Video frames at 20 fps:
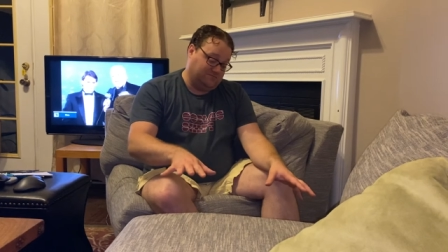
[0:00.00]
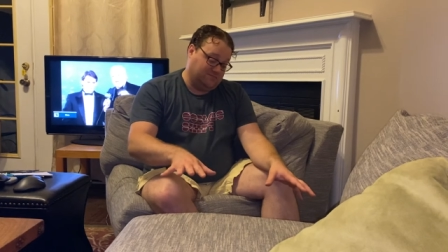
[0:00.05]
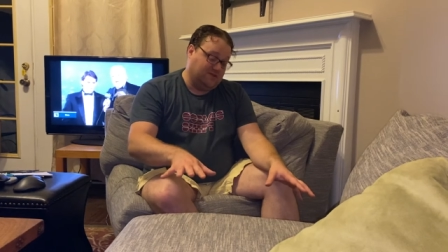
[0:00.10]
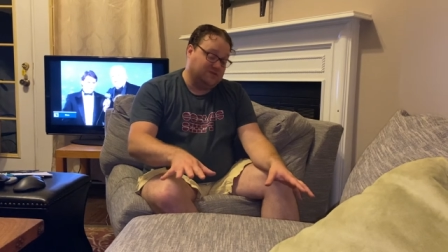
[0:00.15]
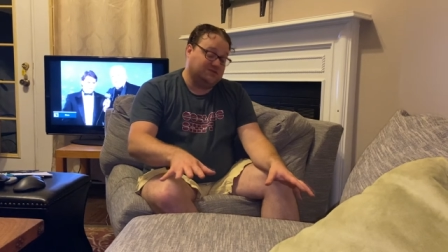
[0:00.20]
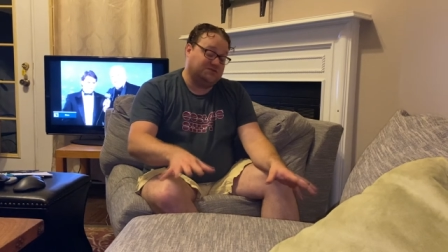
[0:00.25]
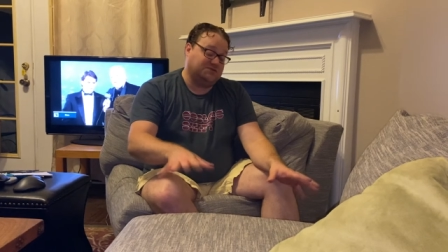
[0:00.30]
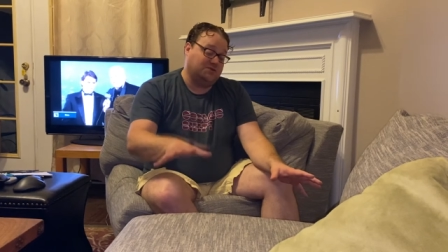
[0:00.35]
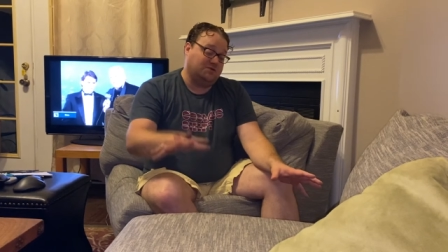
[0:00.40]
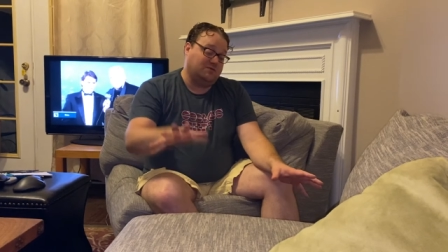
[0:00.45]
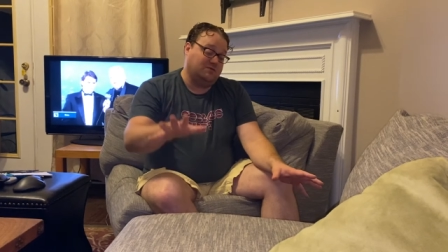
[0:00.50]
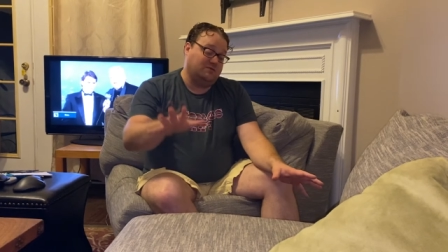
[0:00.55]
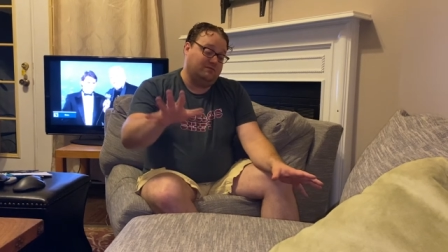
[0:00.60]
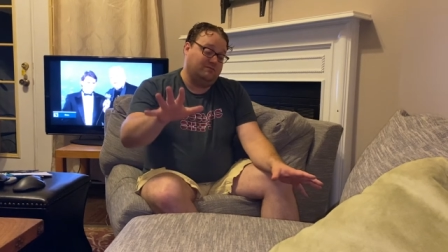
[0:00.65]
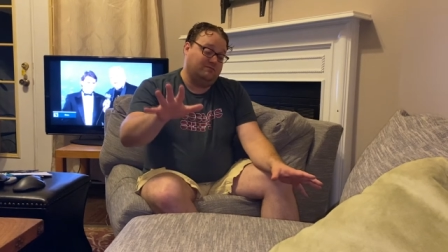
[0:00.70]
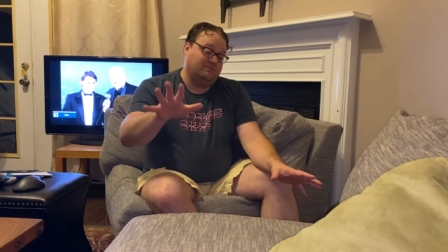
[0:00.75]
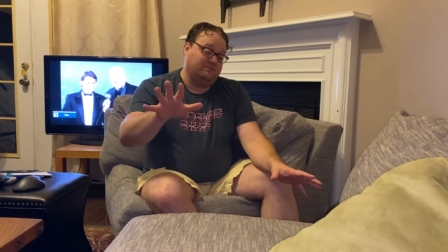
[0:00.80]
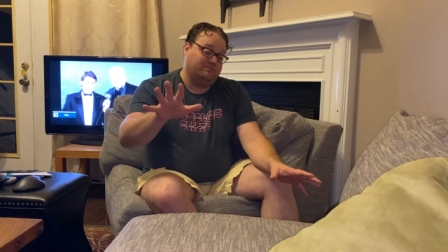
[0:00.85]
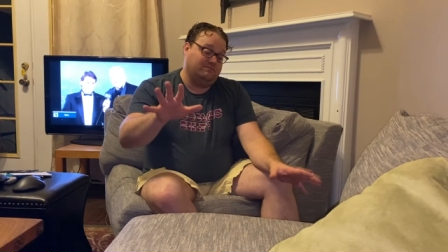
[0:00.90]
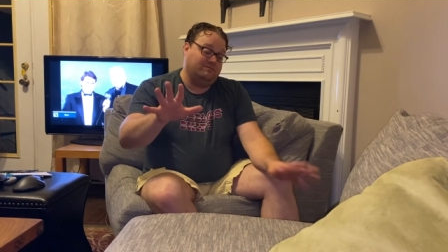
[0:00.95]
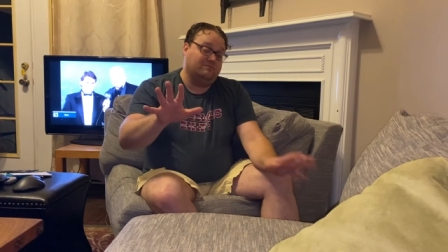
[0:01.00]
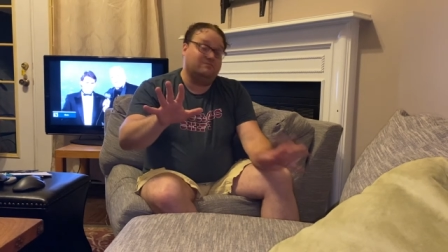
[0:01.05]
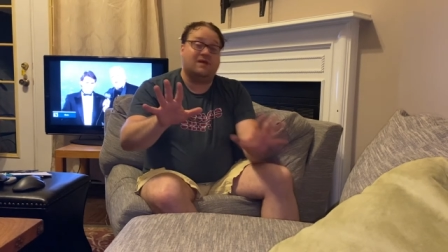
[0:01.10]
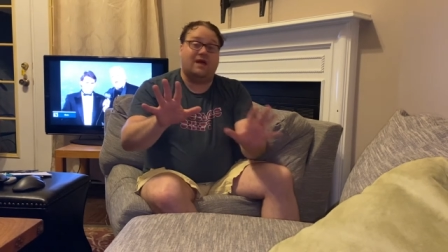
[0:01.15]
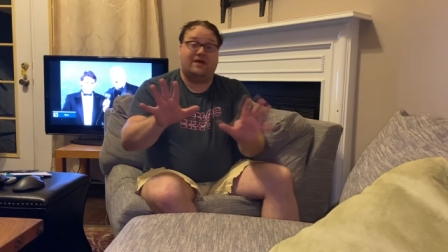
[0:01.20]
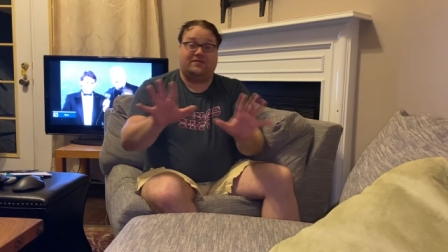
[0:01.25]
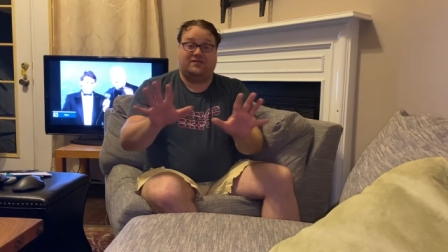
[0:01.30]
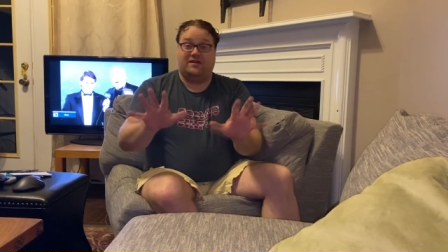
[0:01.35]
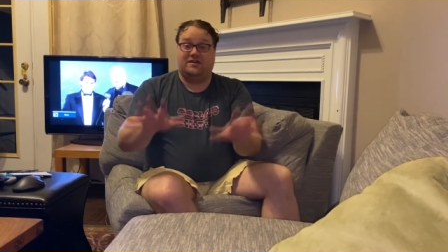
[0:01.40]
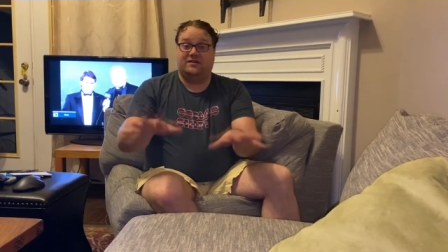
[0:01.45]
So
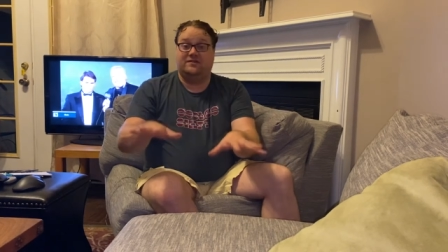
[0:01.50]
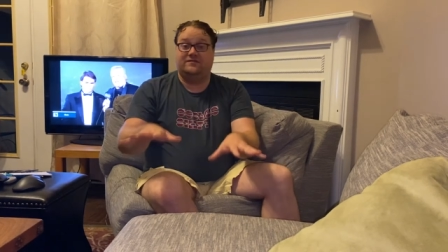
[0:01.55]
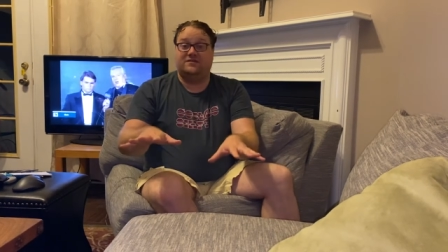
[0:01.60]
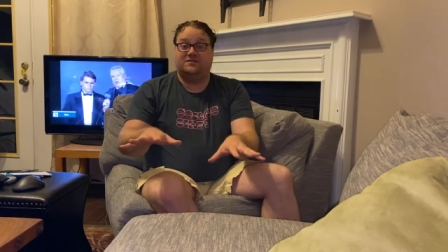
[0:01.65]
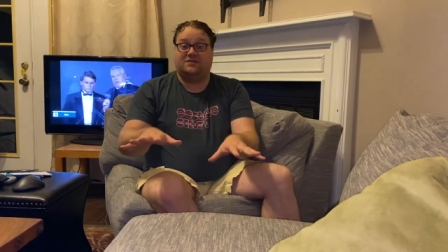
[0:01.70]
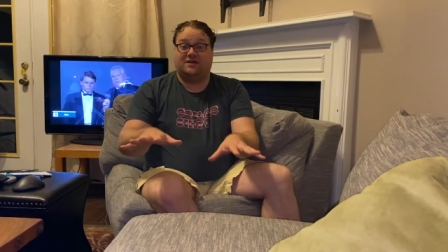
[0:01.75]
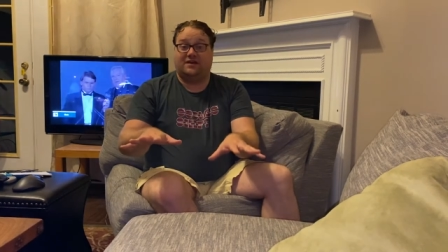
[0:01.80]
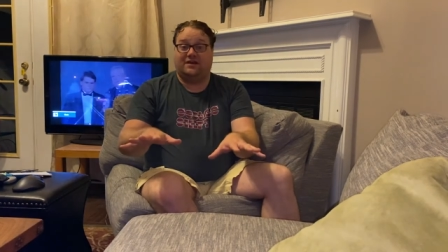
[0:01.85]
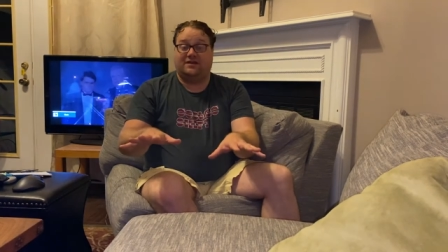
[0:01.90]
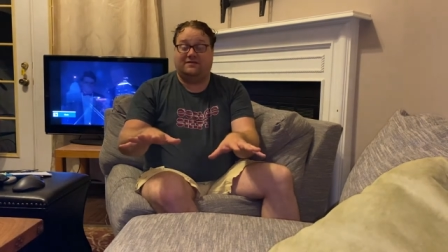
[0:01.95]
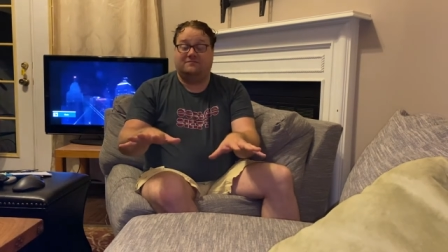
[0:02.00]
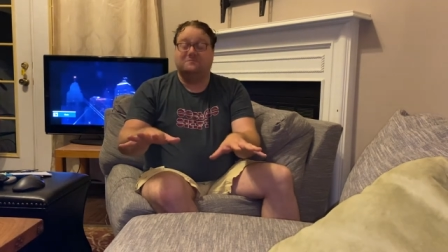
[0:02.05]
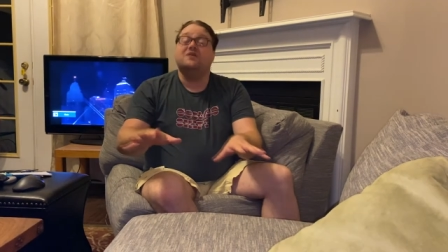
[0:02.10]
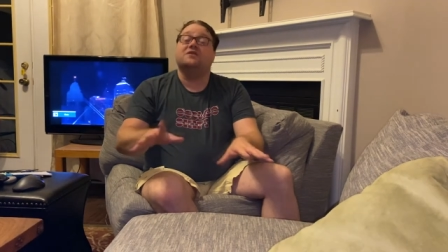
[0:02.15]
at the end of the day,